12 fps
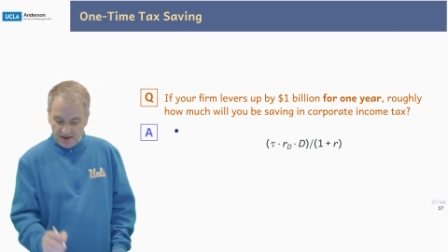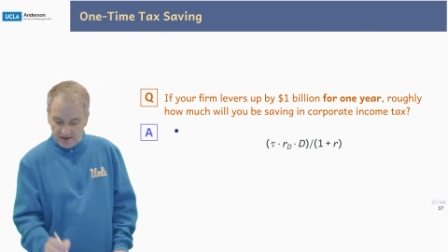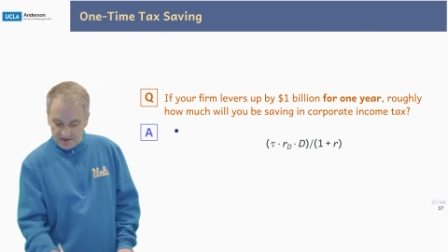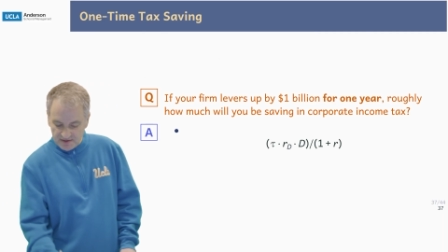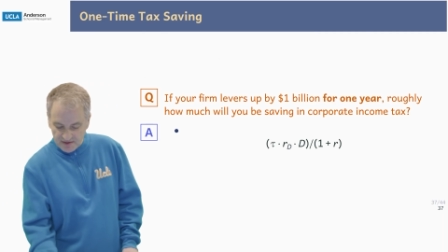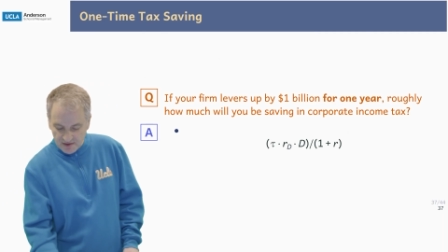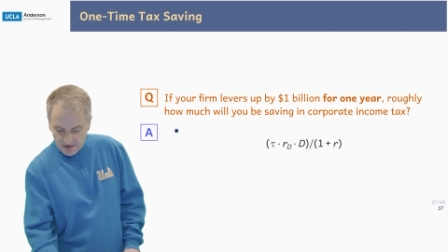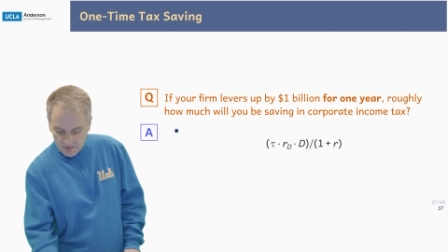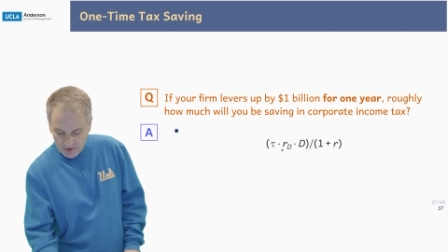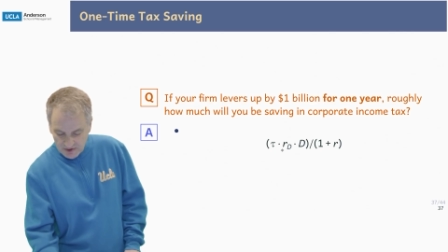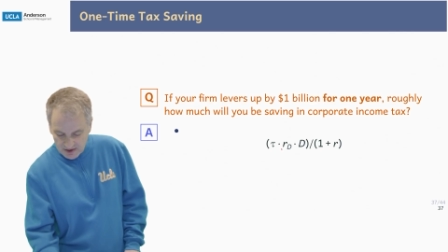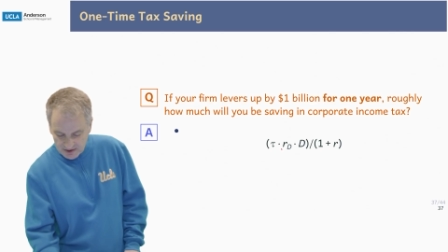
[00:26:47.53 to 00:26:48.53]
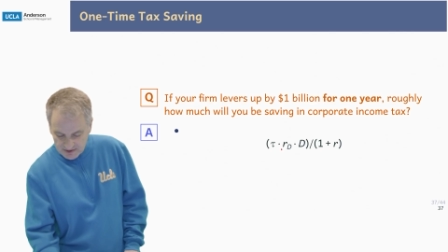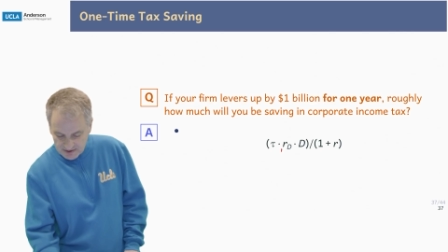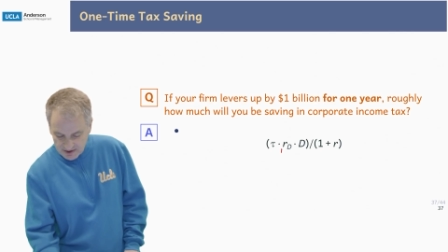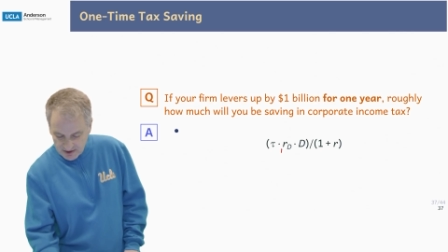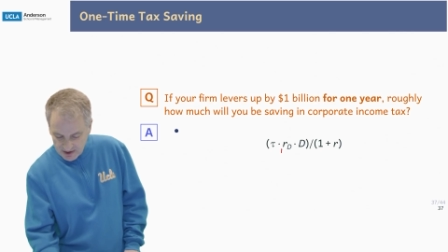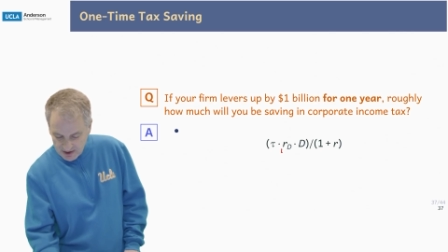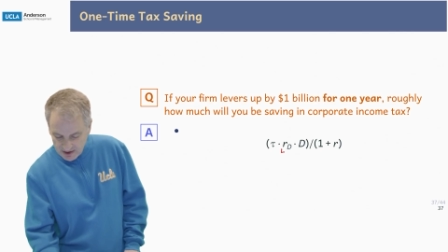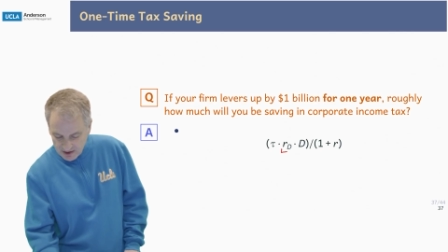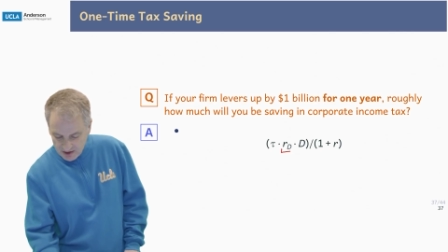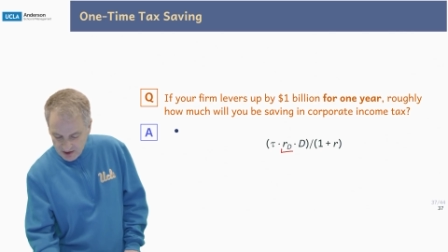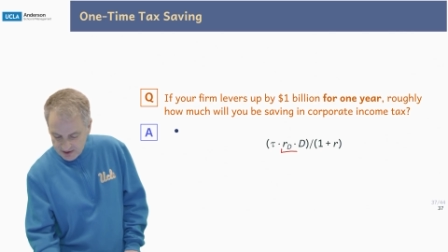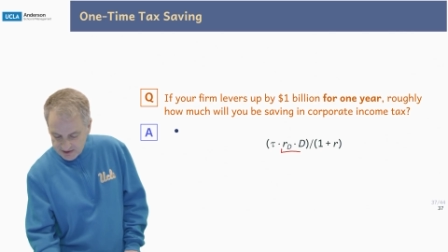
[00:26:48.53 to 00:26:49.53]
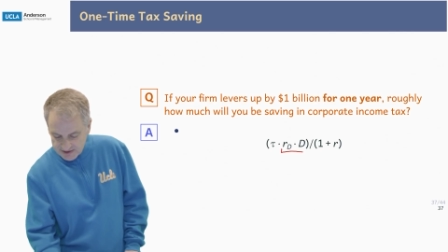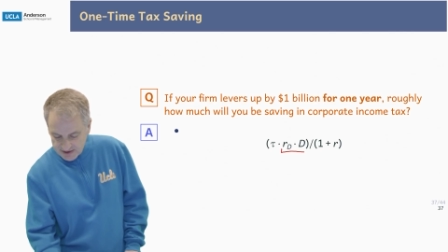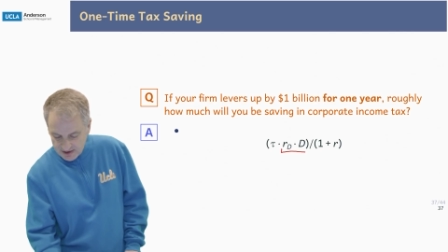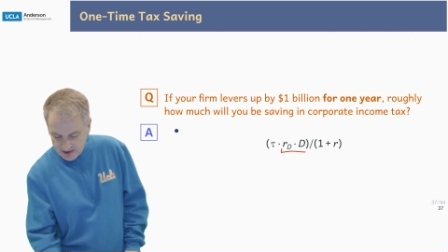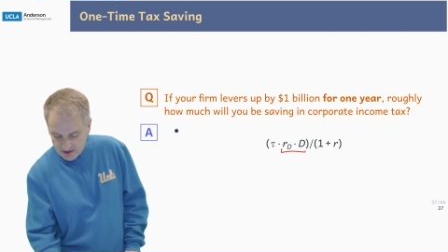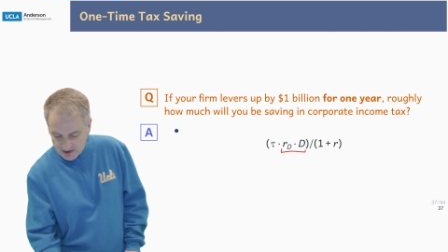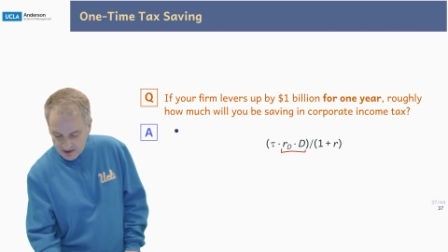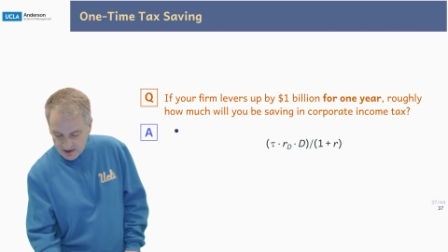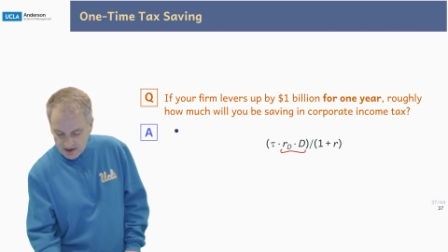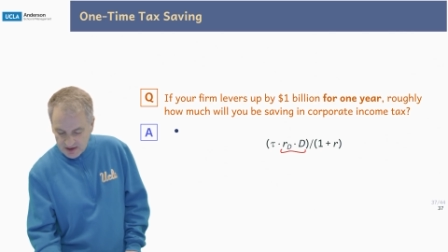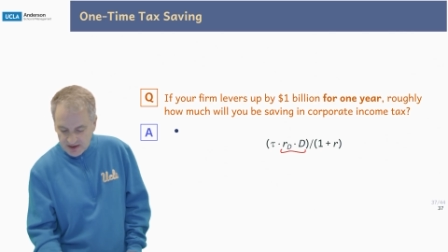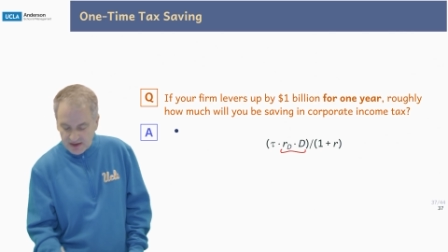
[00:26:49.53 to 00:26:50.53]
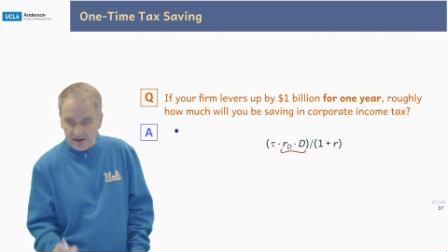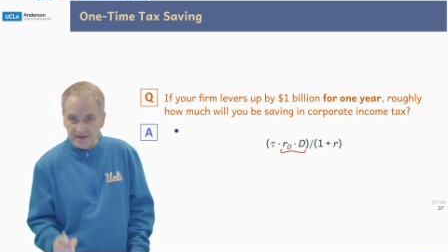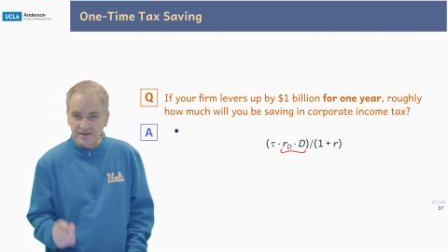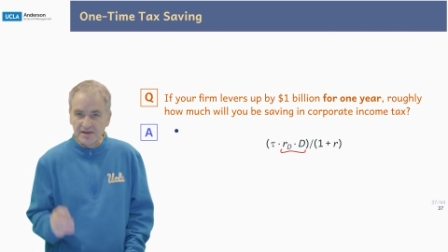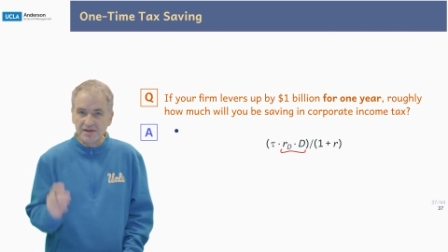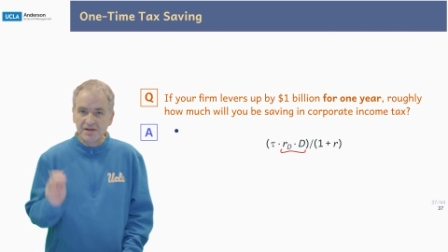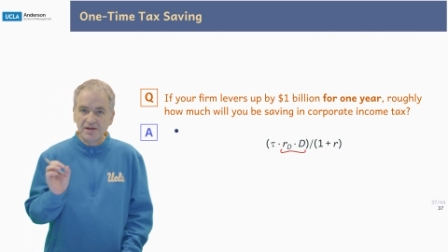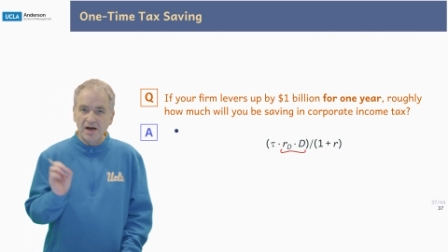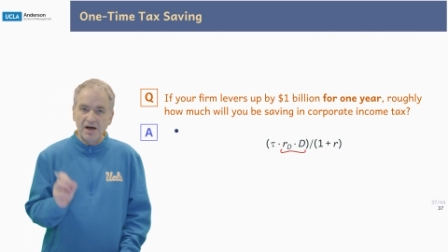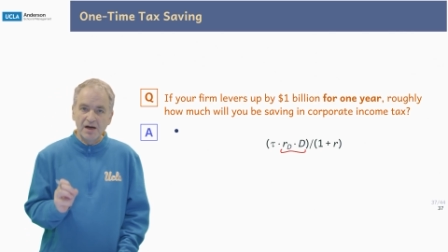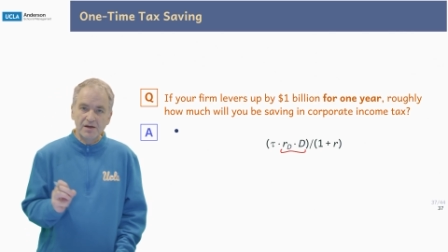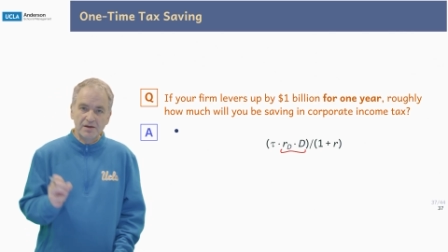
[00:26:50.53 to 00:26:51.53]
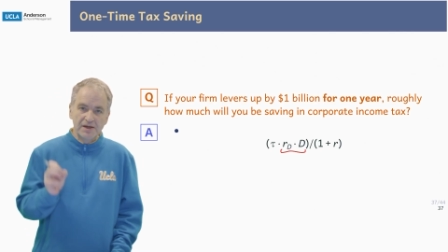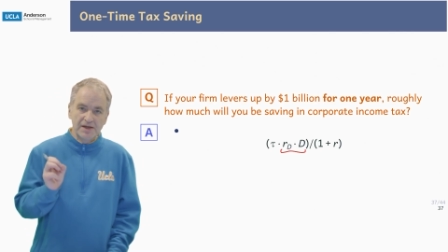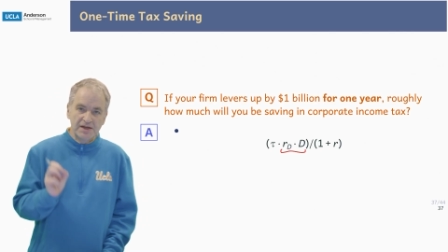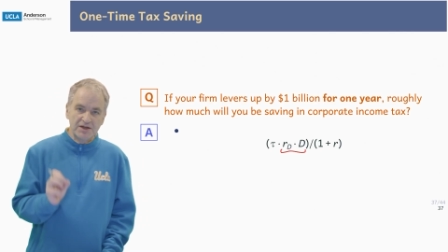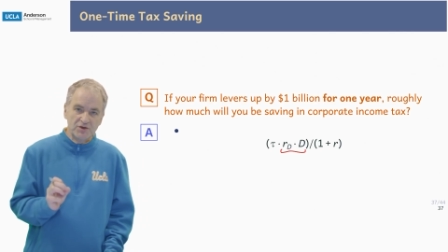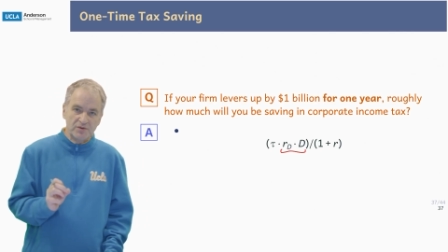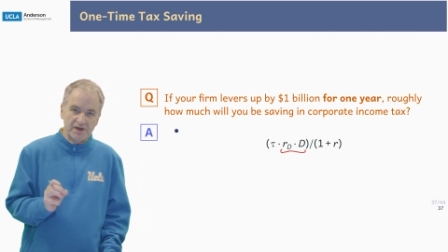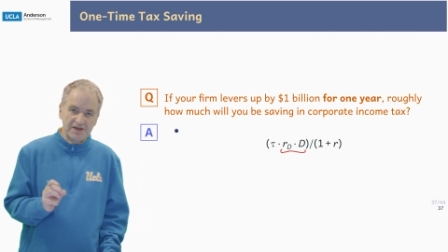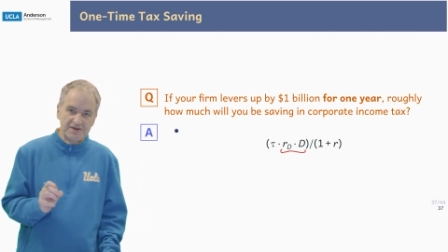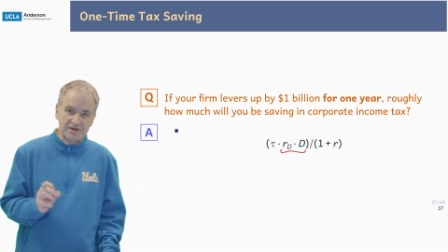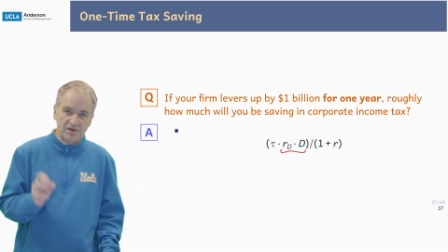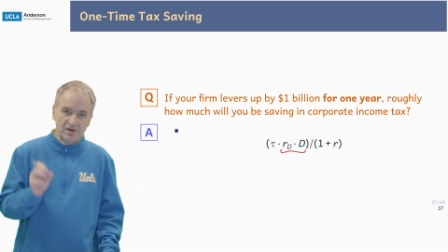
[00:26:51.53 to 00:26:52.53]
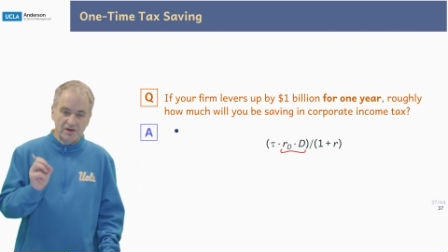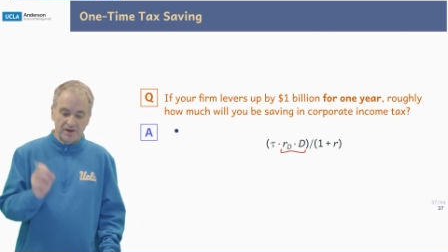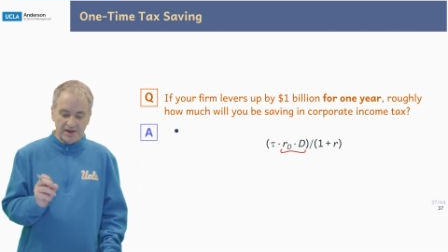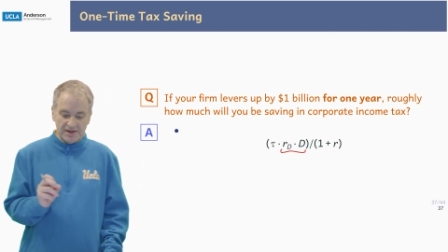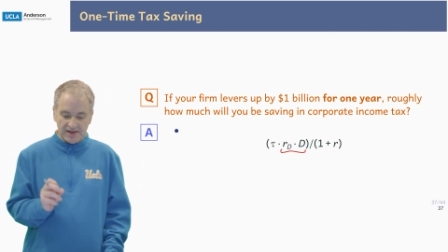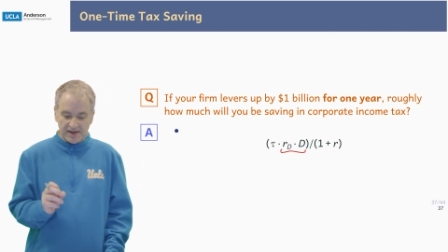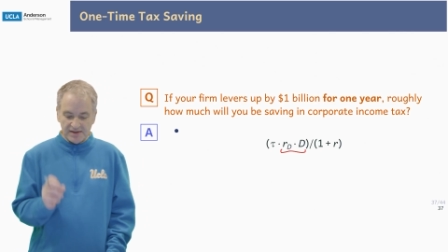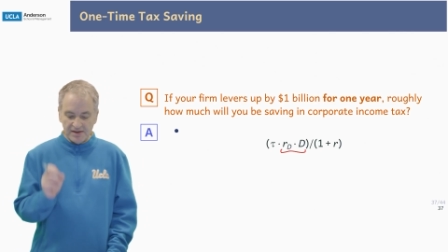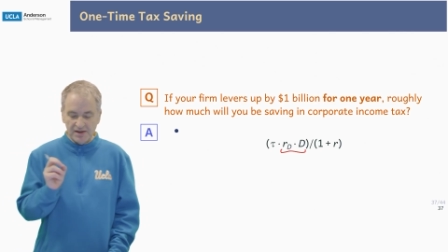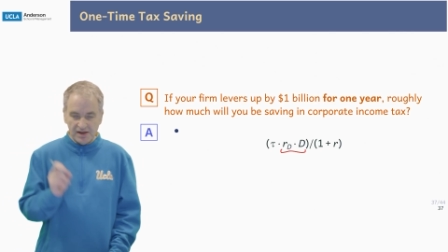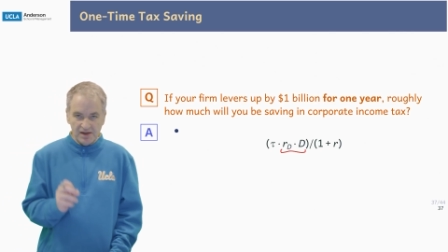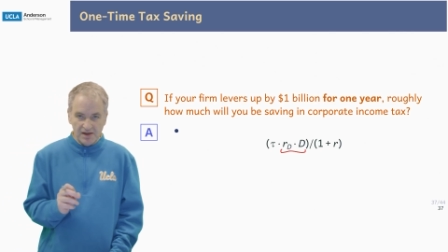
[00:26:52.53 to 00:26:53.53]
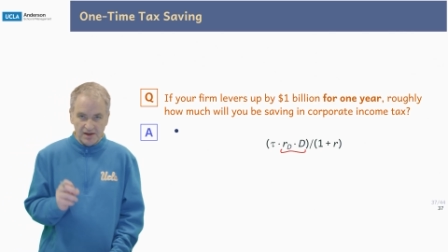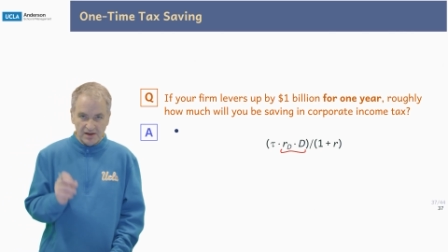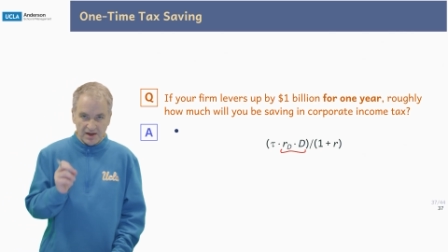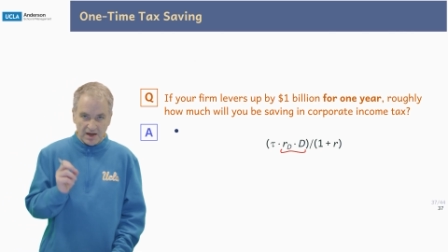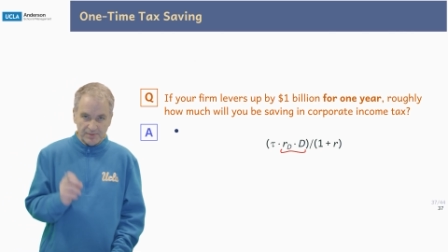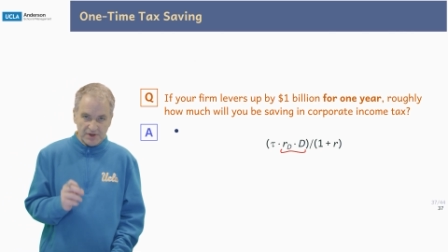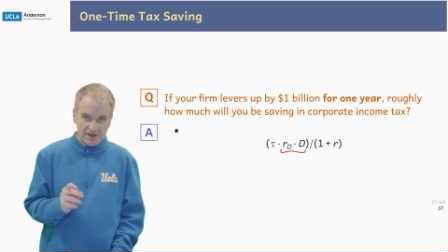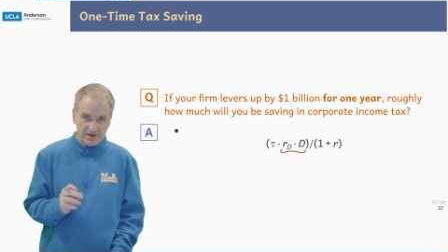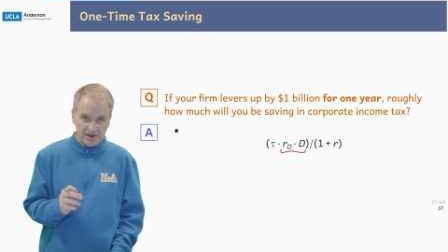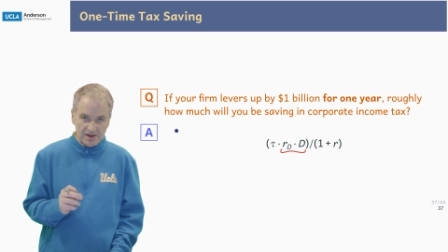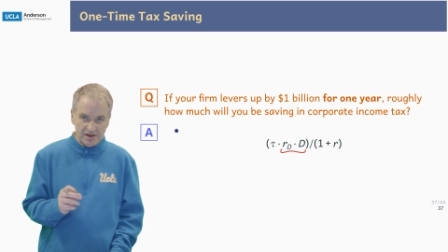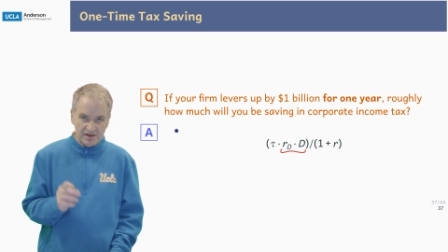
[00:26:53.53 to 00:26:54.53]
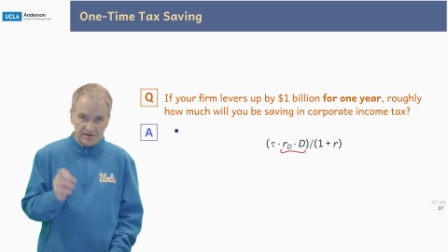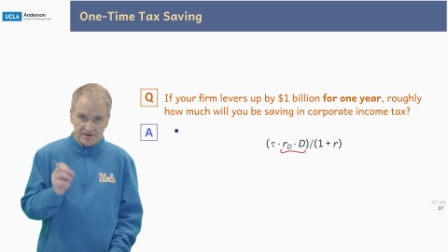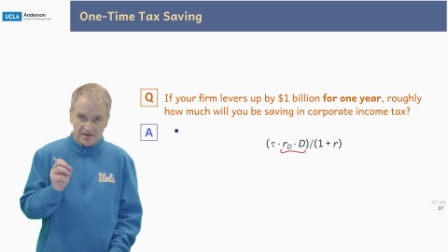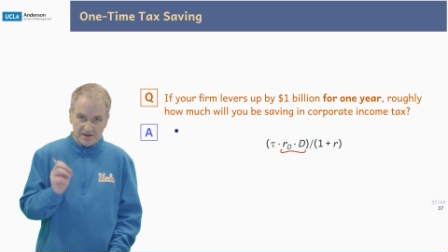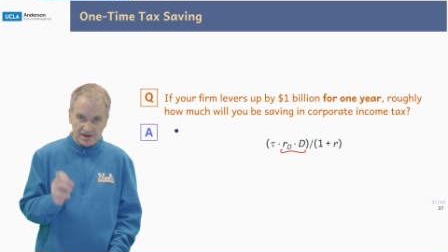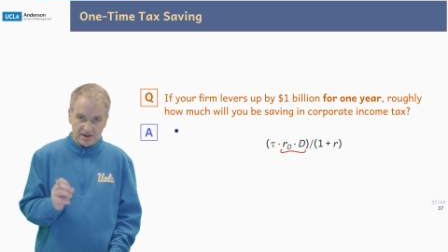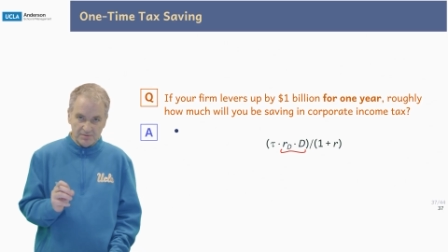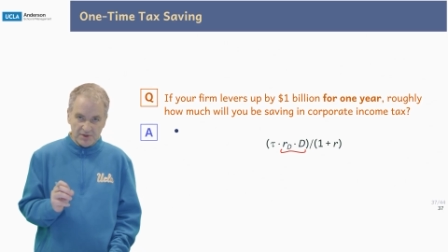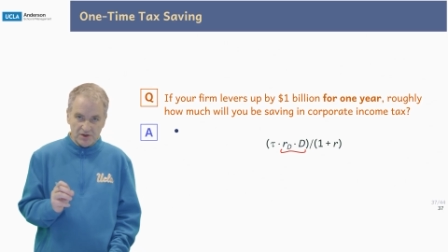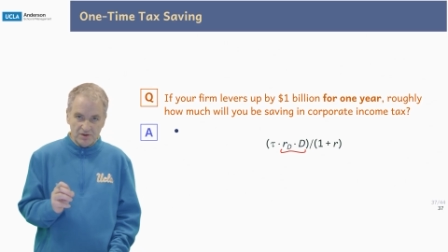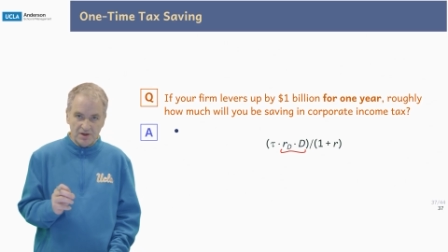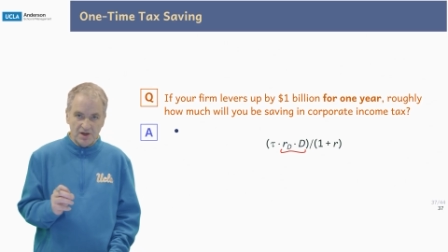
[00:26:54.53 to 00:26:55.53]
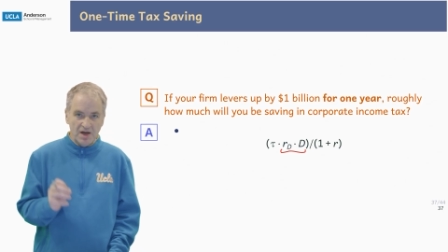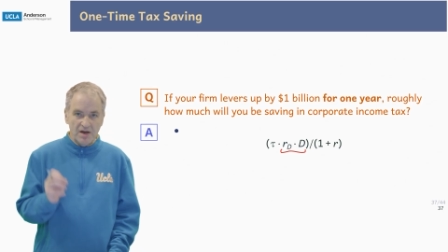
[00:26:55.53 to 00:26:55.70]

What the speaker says: Start with this. This here is the dollar interest on the debt. D, capital D, is the debt amount.